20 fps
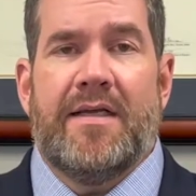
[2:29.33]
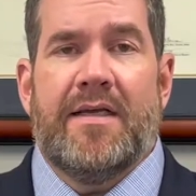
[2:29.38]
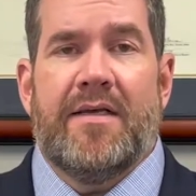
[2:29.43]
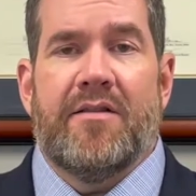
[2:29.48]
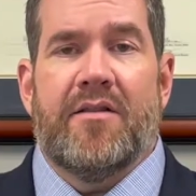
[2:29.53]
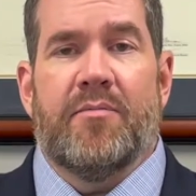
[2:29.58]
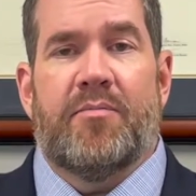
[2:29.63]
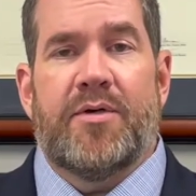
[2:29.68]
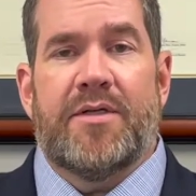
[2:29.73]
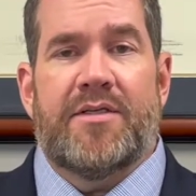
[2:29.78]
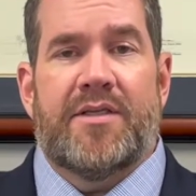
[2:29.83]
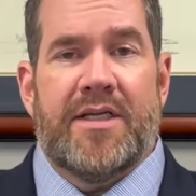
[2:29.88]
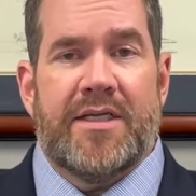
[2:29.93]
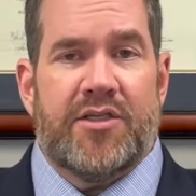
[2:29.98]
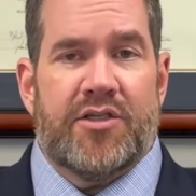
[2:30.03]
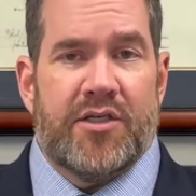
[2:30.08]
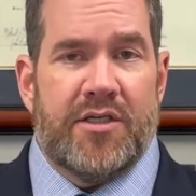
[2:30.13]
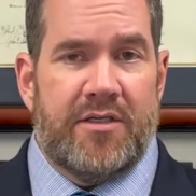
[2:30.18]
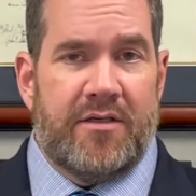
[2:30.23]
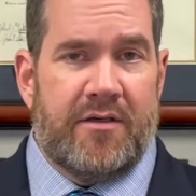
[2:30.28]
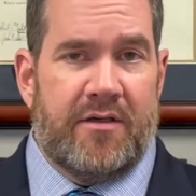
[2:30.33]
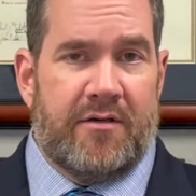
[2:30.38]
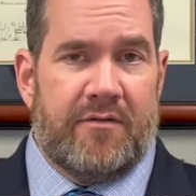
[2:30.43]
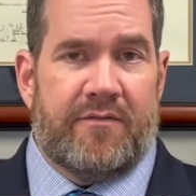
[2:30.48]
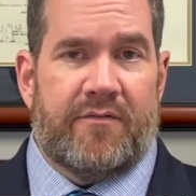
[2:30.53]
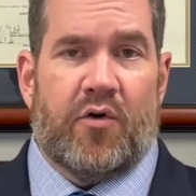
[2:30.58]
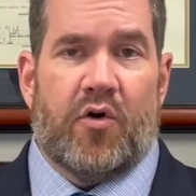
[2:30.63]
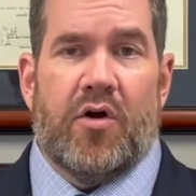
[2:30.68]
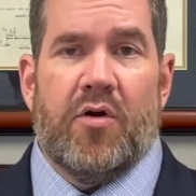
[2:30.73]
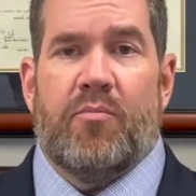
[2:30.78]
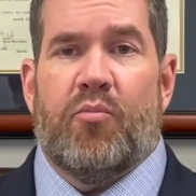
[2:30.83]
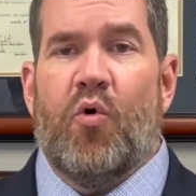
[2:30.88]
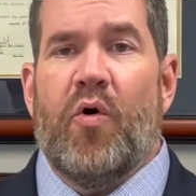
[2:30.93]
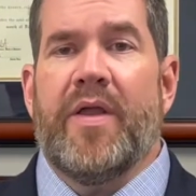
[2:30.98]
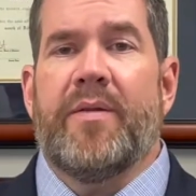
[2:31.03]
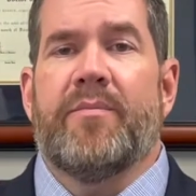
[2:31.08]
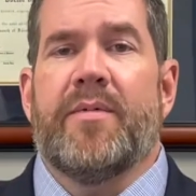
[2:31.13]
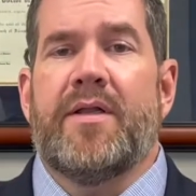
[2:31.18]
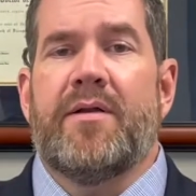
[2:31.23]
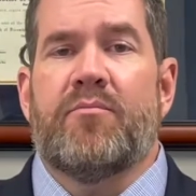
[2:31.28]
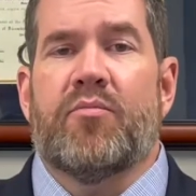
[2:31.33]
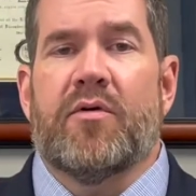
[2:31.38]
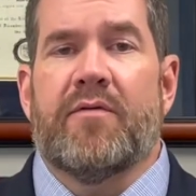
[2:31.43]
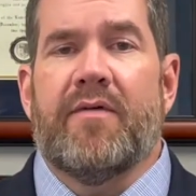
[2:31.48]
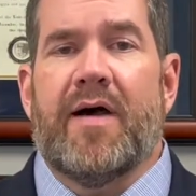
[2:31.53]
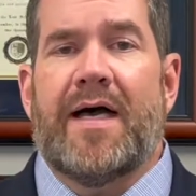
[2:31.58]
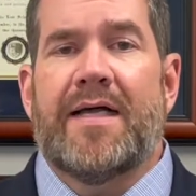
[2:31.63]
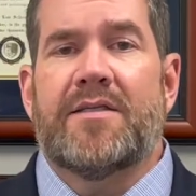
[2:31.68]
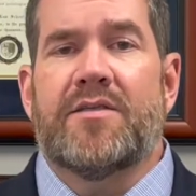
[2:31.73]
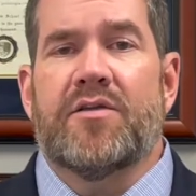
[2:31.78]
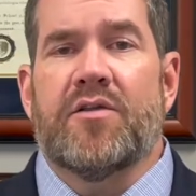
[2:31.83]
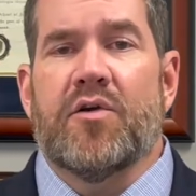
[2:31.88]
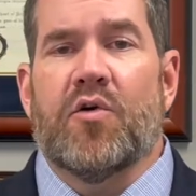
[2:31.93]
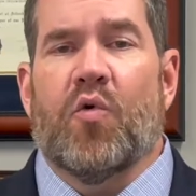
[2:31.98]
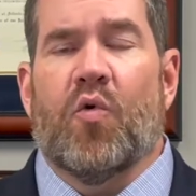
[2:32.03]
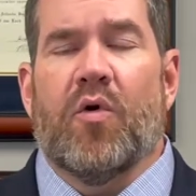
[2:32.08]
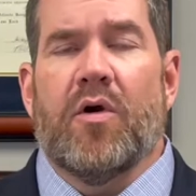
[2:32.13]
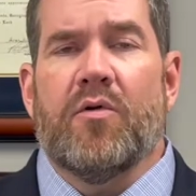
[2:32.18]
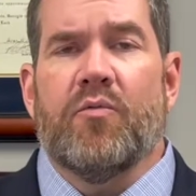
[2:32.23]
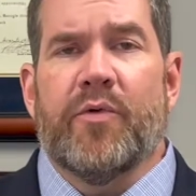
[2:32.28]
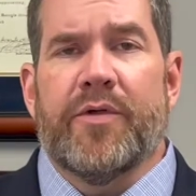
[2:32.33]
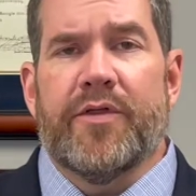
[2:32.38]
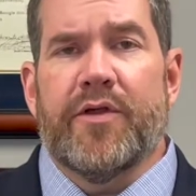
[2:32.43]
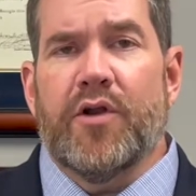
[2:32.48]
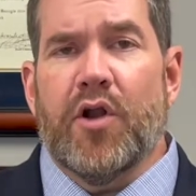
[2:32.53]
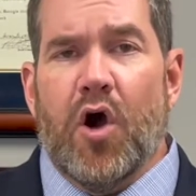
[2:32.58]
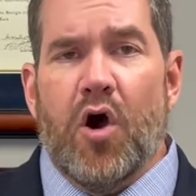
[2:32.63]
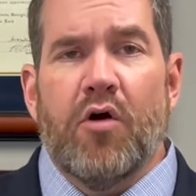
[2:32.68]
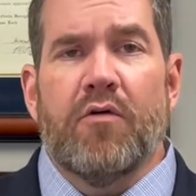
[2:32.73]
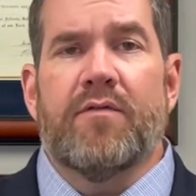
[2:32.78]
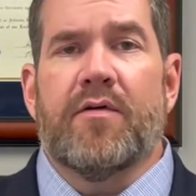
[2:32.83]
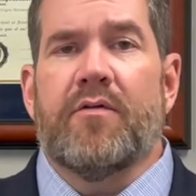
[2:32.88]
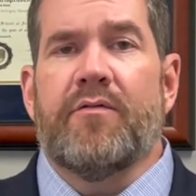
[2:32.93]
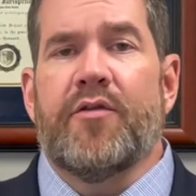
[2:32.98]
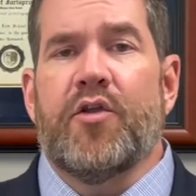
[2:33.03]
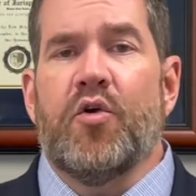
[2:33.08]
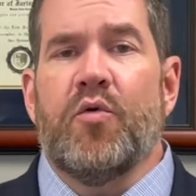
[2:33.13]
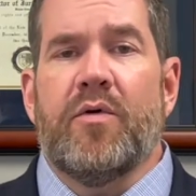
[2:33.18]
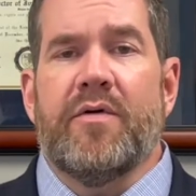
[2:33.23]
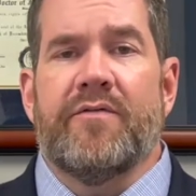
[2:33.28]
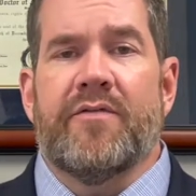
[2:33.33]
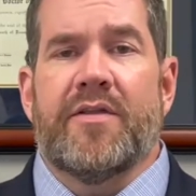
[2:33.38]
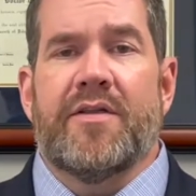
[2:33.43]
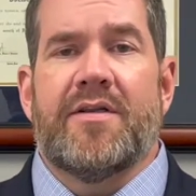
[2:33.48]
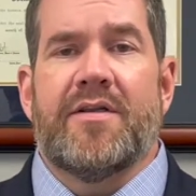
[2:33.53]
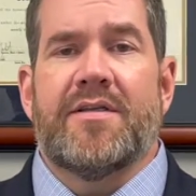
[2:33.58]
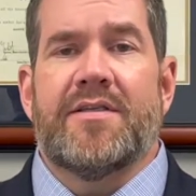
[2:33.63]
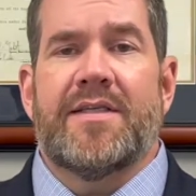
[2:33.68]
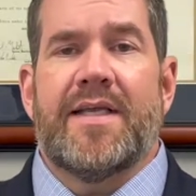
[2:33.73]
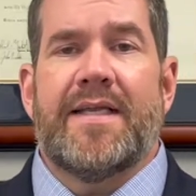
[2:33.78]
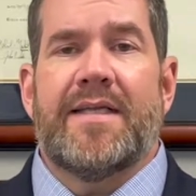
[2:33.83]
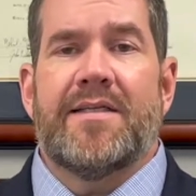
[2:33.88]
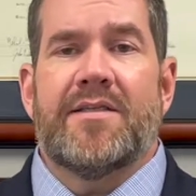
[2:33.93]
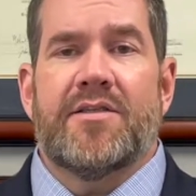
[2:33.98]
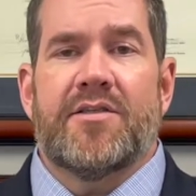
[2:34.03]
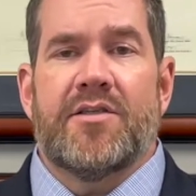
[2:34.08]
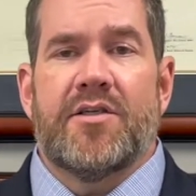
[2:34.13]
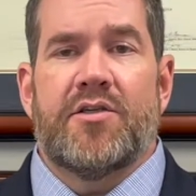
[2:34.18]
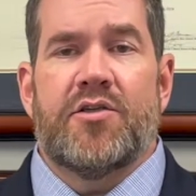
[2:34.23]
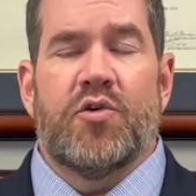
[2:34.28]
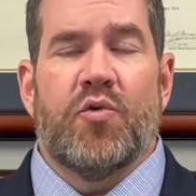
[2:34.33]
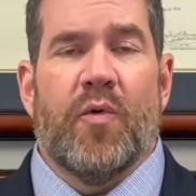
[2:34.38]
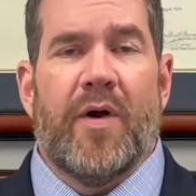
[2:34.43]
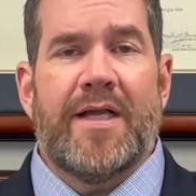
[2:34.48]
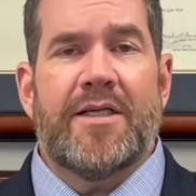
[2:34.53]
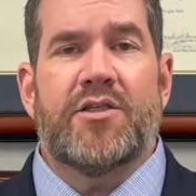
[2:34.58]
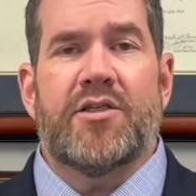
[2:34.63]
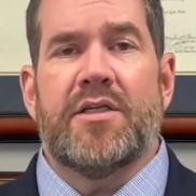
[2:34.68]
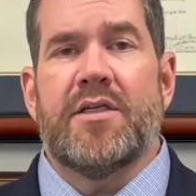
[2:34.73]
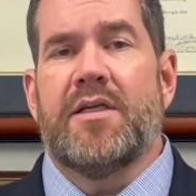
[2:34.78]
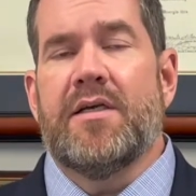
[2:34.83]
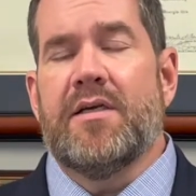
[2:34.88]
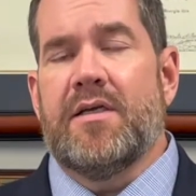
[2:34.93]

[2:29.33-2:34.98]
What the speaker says: The petition for appointment provides the court with an overview of the decedent's situation,